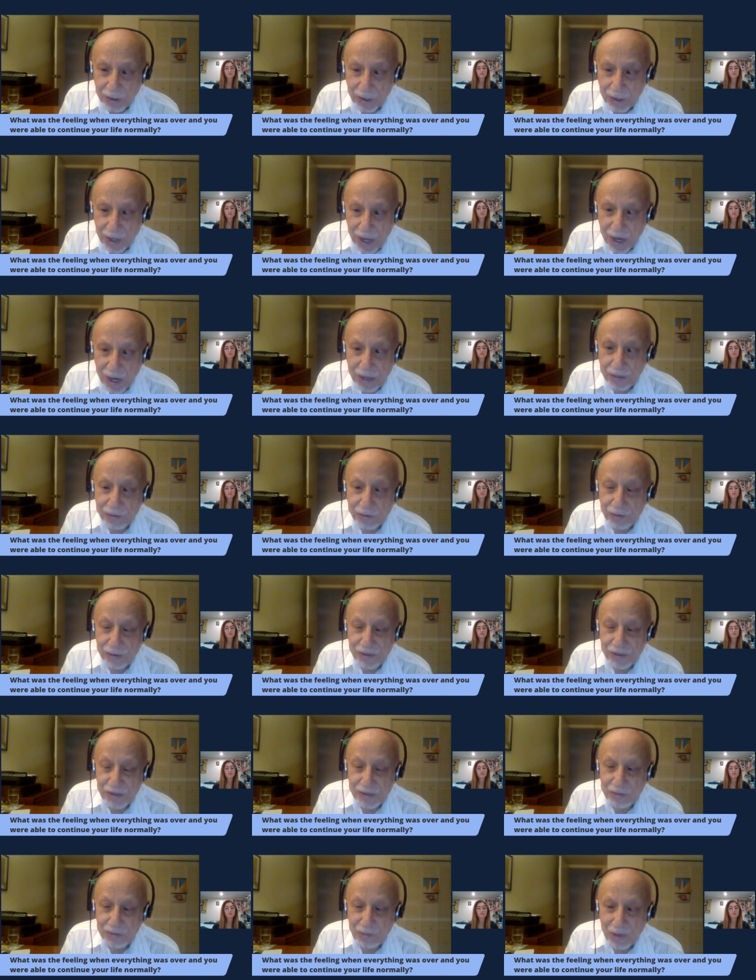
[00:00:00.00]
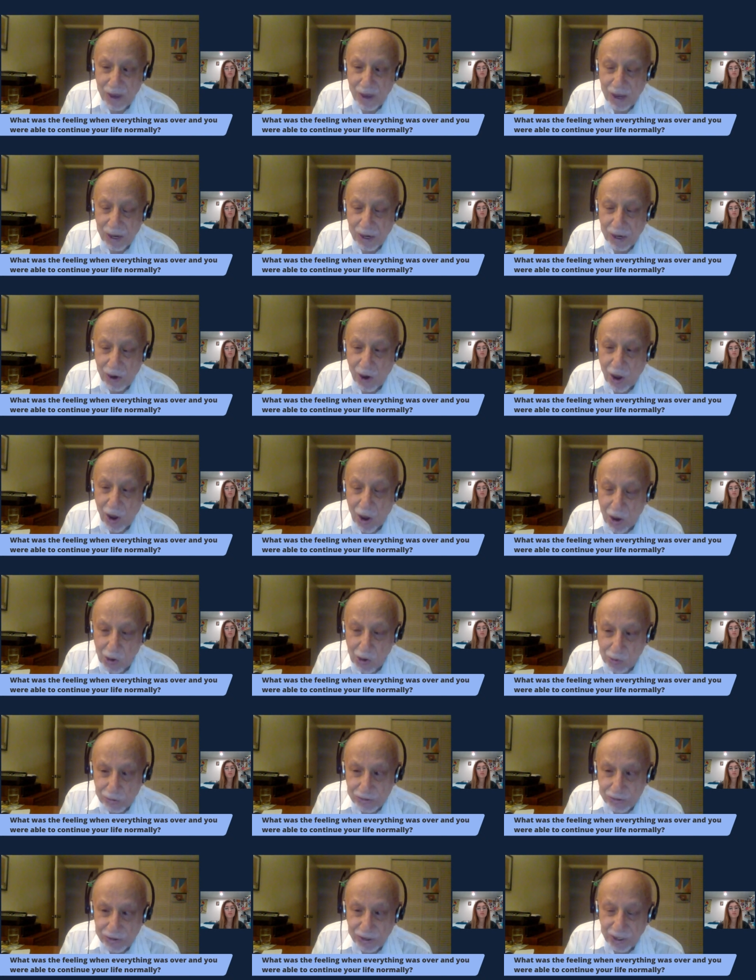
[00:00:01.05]
Neither is my
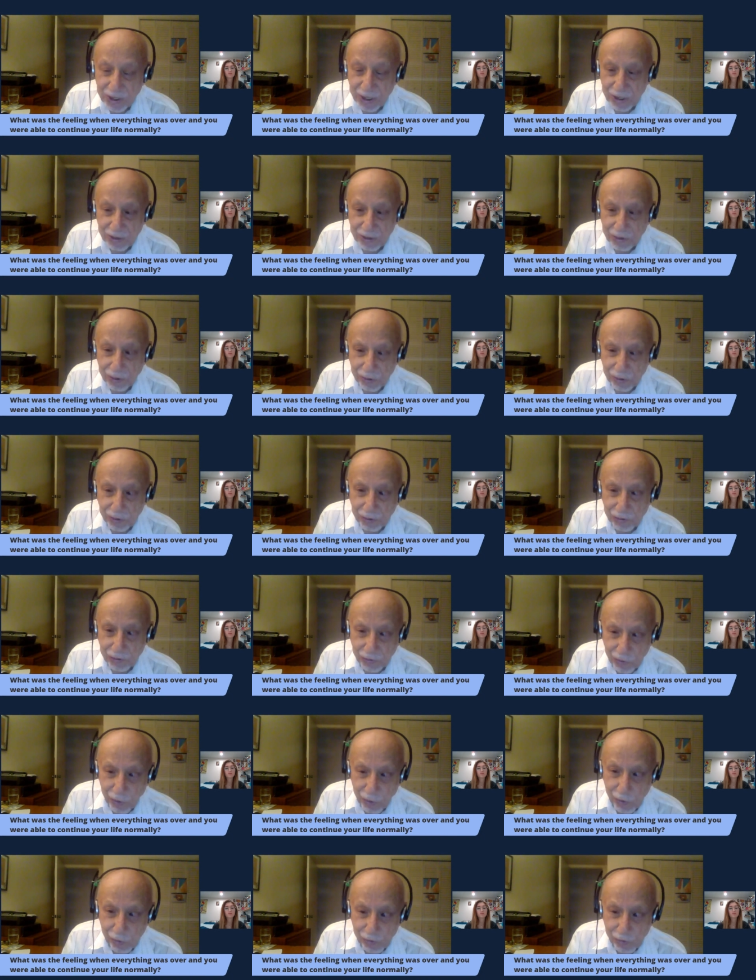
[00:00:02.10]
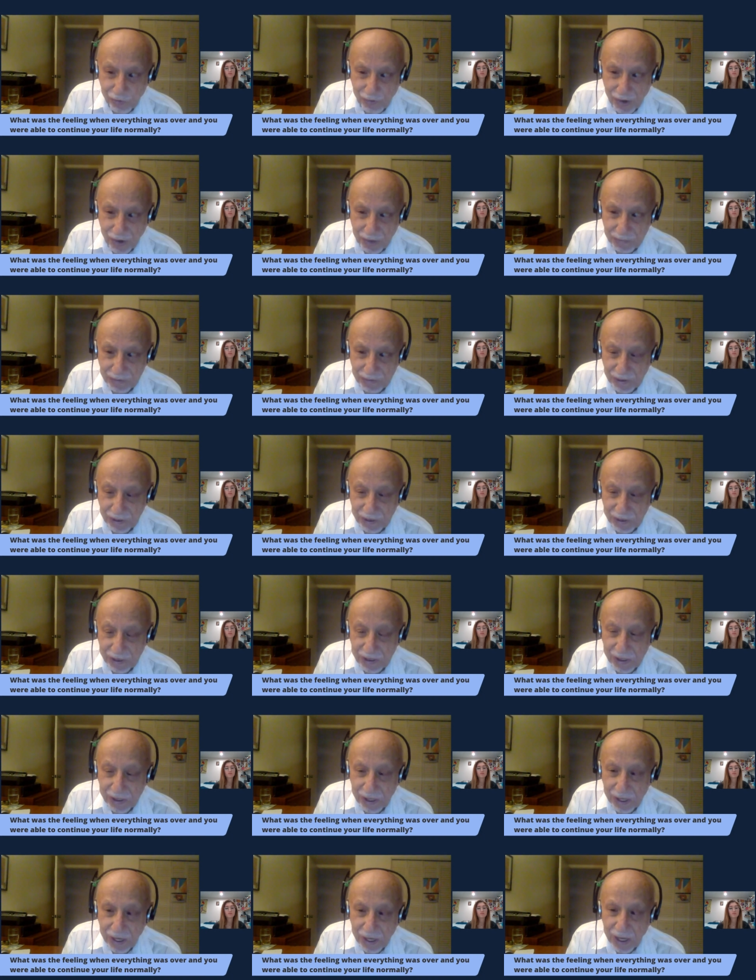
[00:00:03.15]
aunt and her whole family,
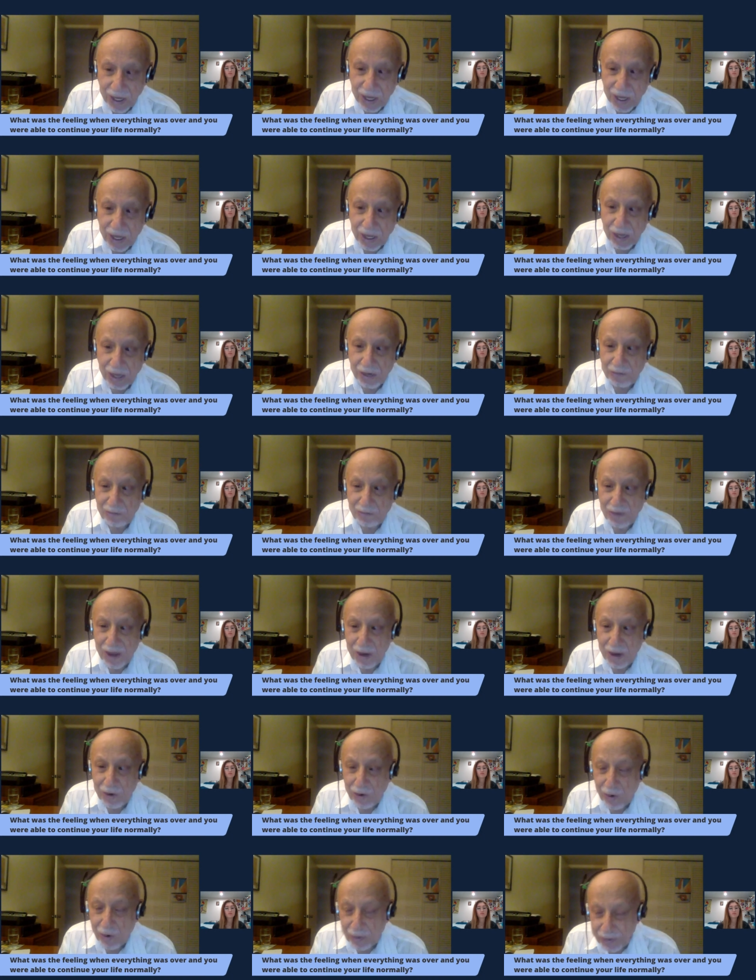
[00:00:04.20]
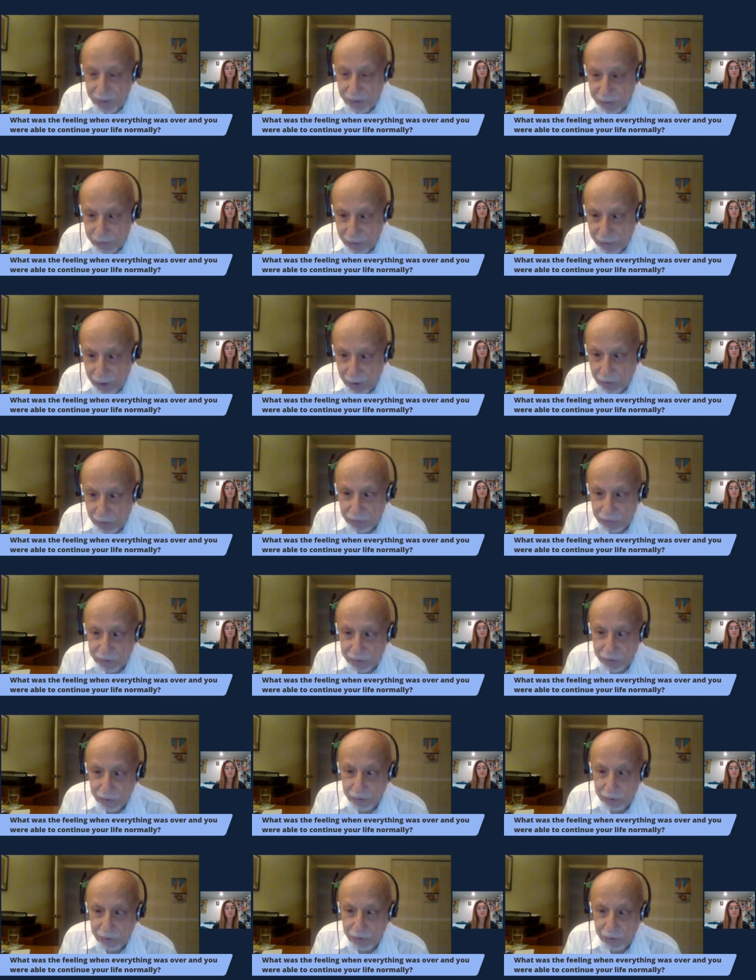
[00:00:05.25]
and my other aunt,
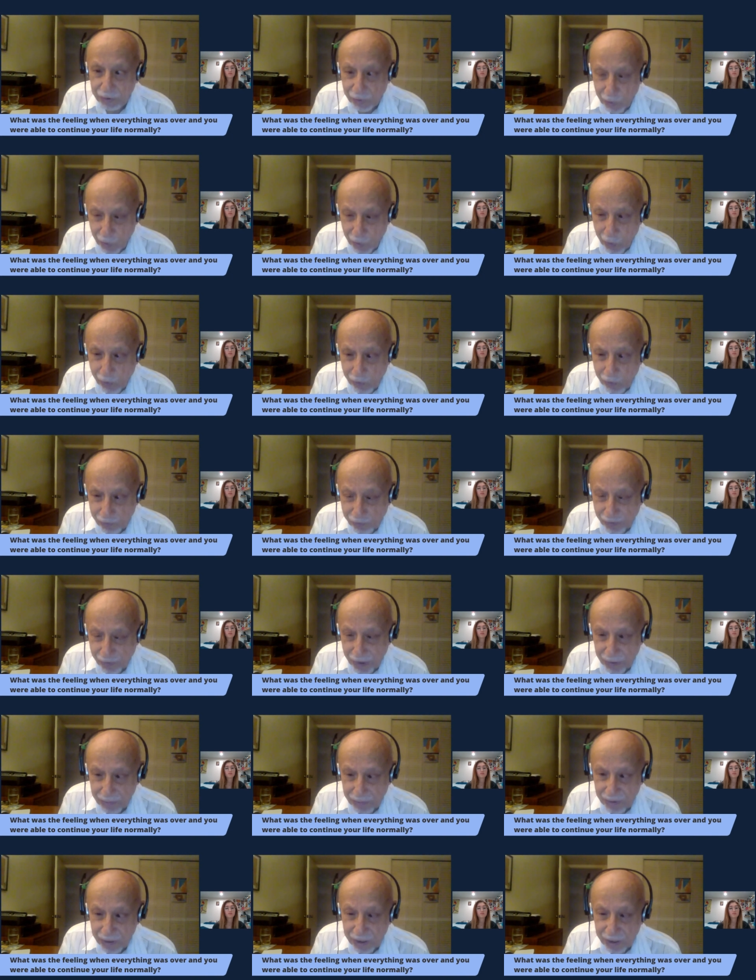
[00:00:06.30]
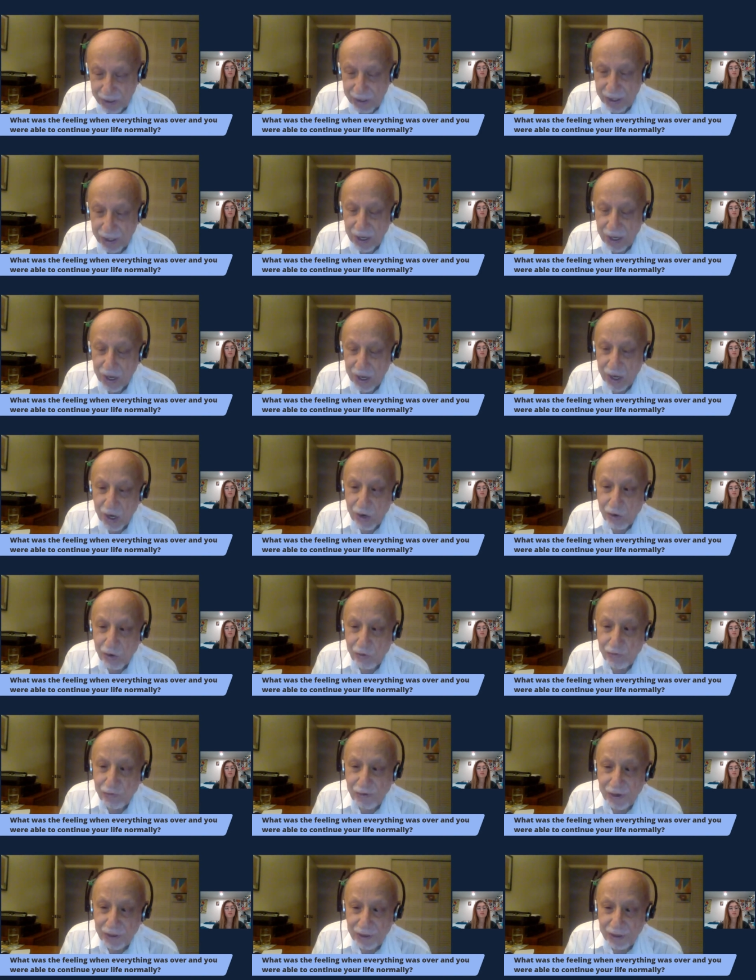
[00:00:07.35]
her whole family, who
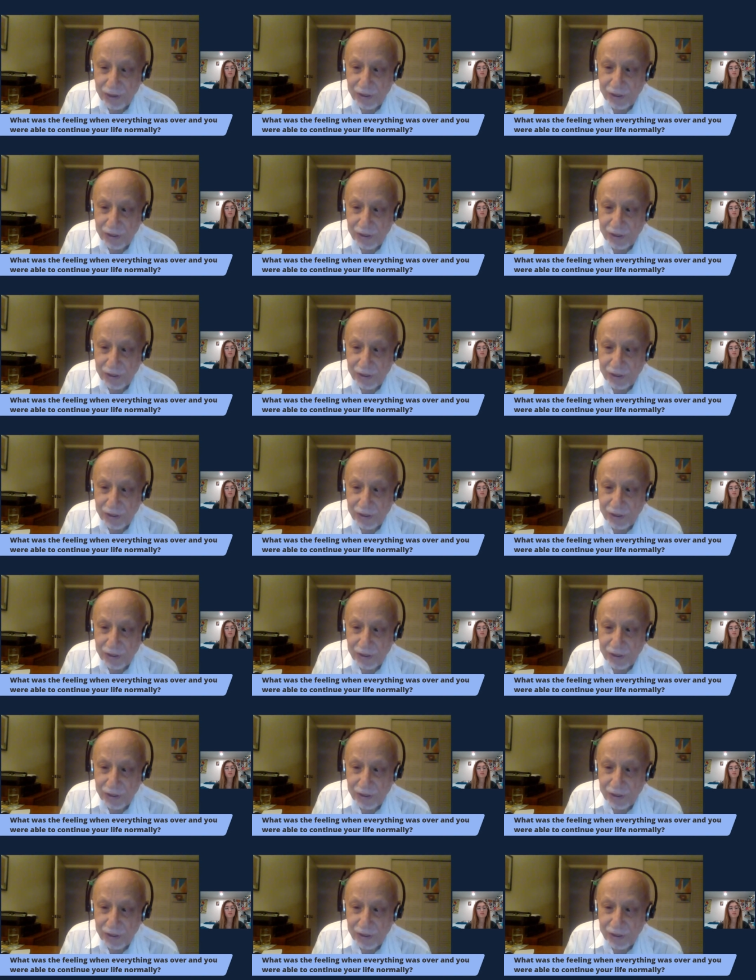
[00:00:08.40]
were